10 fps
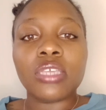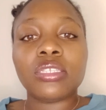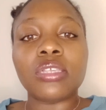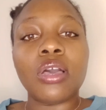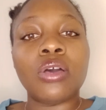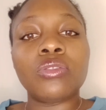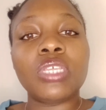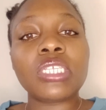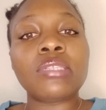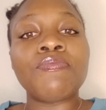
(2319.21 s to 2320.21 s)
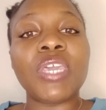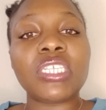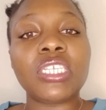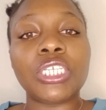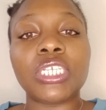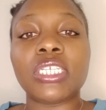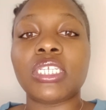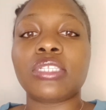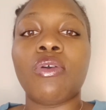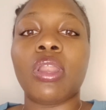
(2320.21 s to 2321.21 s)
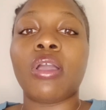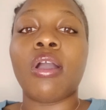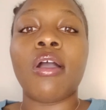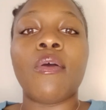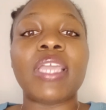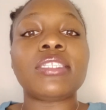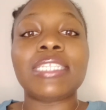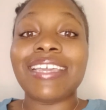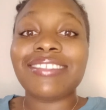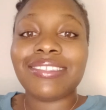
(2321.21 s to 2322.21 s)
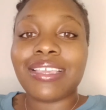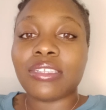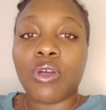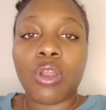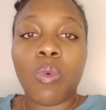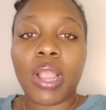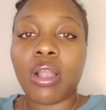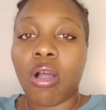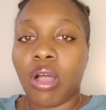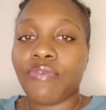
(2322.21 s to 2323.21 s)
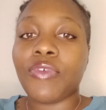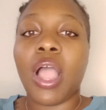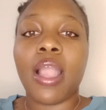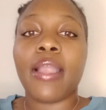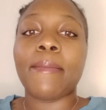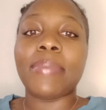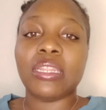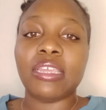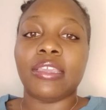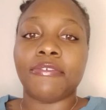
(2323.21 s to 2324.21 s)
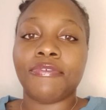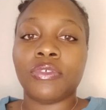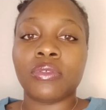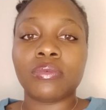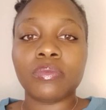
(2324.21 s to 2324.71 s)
So this message is just going to go, this is going to work off our belief.